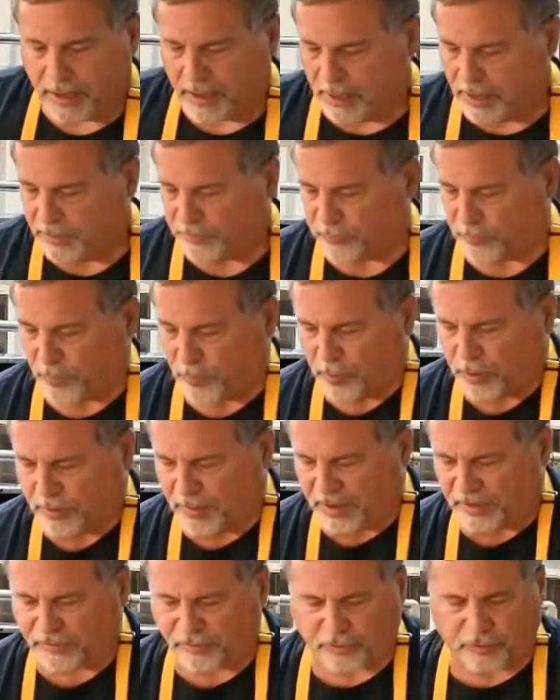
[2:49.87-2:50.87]
is we want to
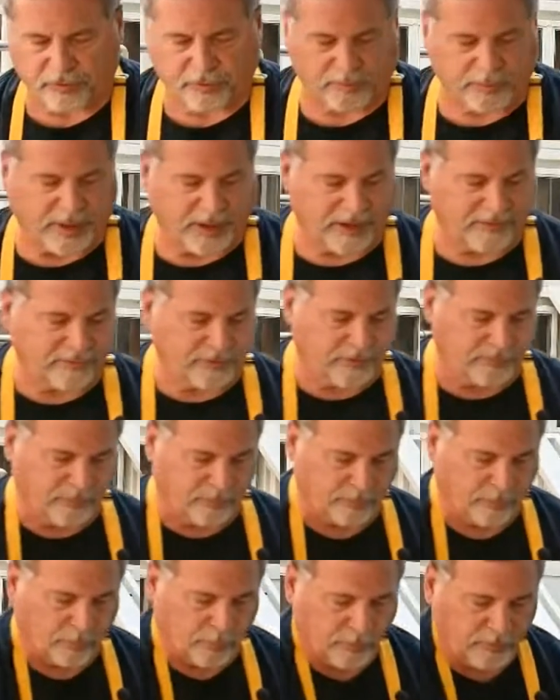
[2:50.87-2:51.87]
make sure that we have
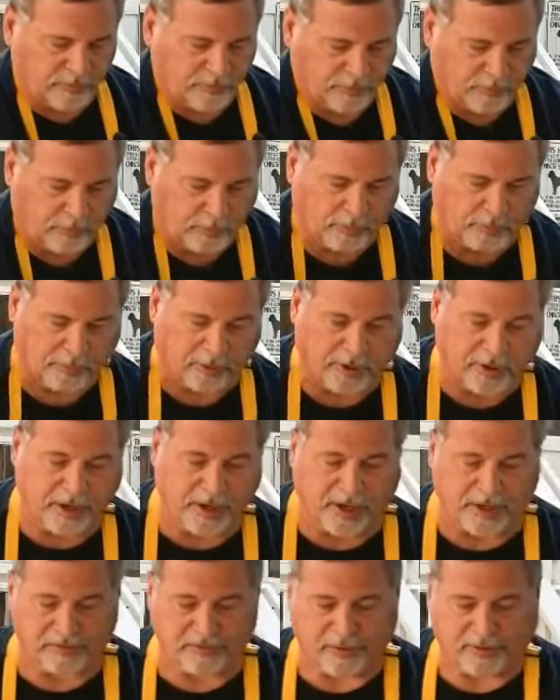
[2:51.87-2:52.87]
different boards for what we're going to
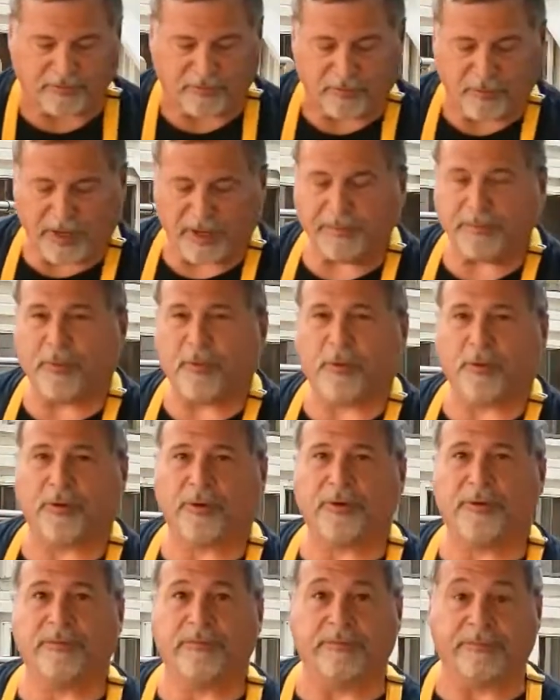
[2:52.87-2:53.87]
cut. So I have a meat
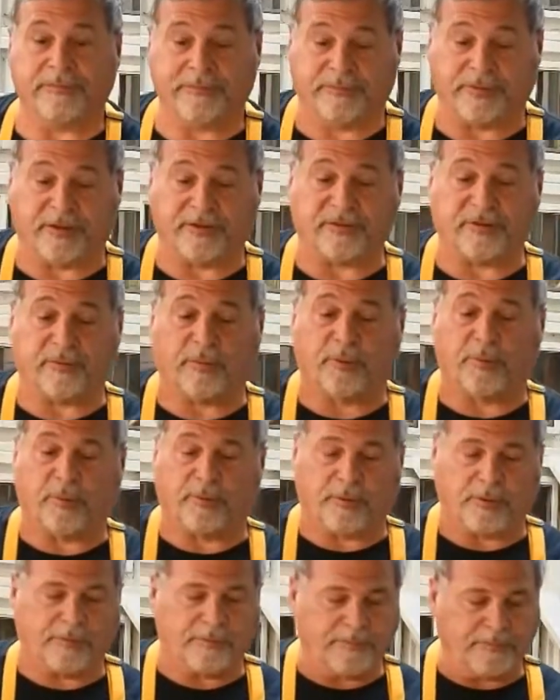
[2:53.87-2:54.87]
board, vegetable
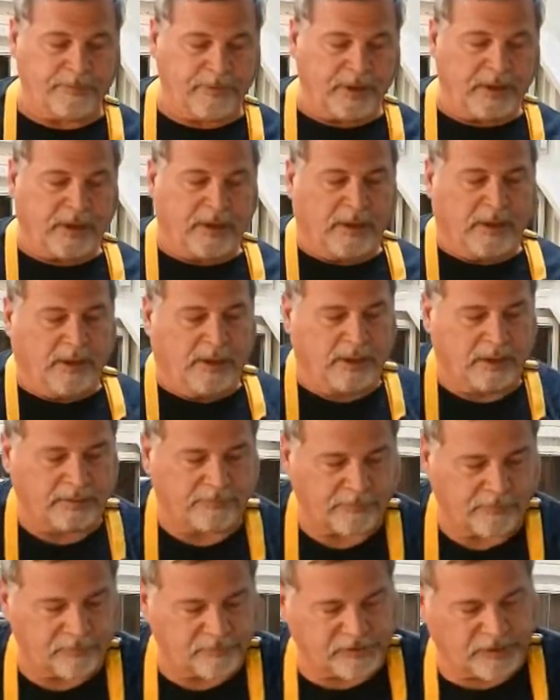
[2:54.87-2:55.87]
board.
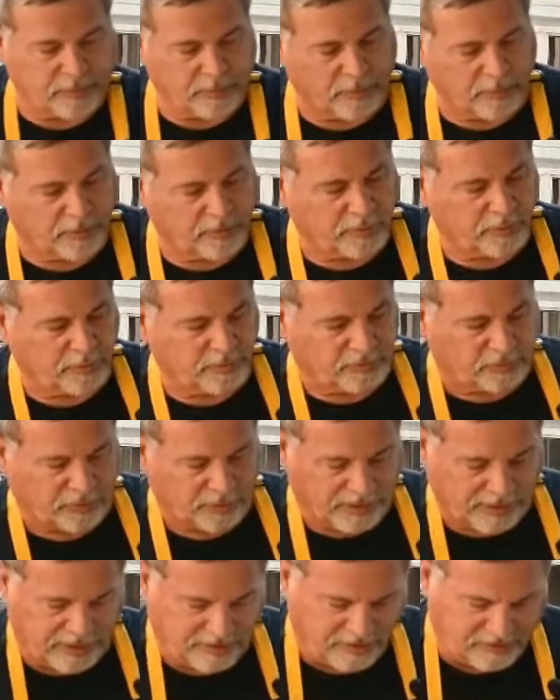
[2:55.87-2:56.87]
First thing we're going to do is our
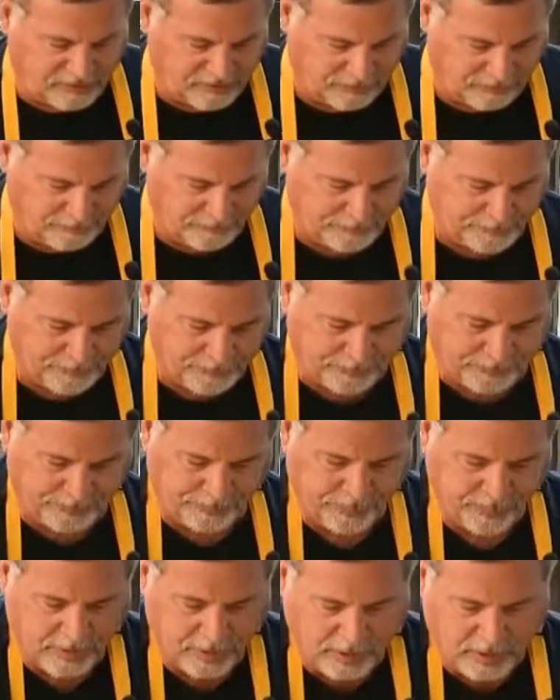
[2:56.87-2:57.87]
lettuce.
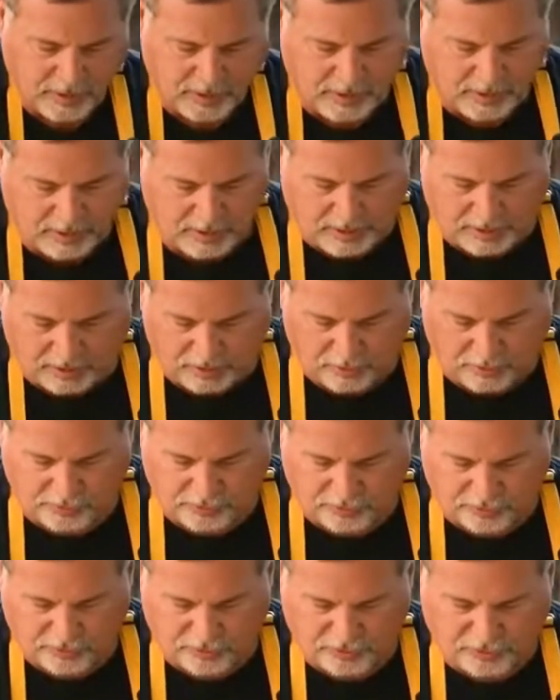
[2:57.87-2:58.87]
And all
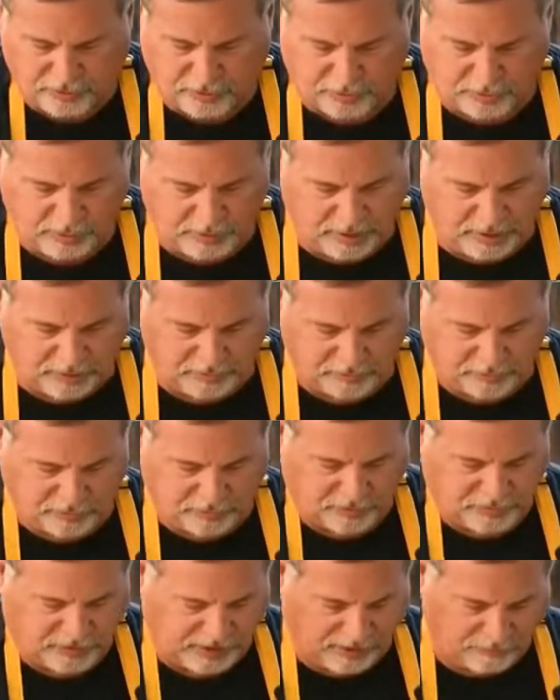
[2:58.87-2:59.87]
you're going to do is you're
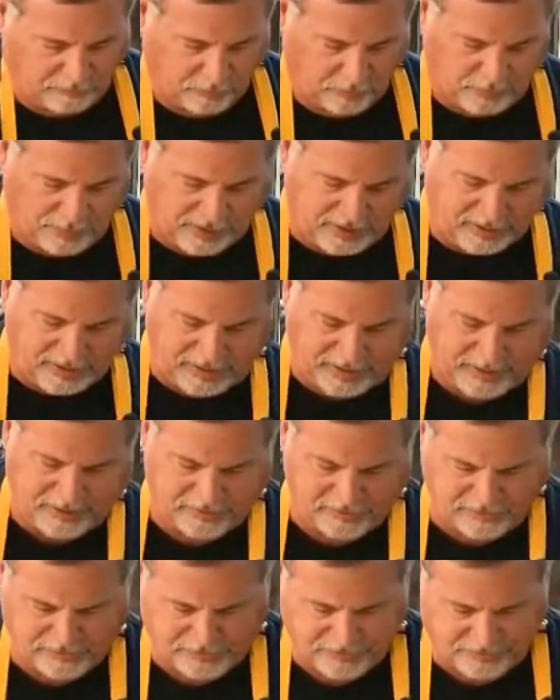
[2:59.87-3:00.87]
going to take romaine
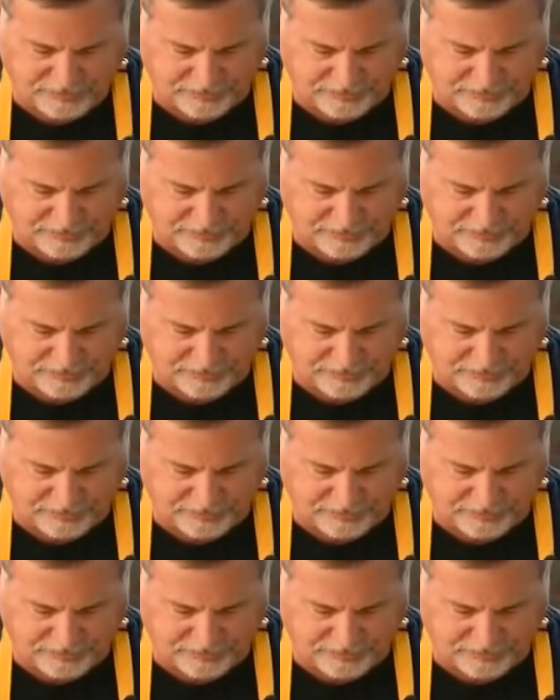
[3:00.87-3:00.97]
lettuce,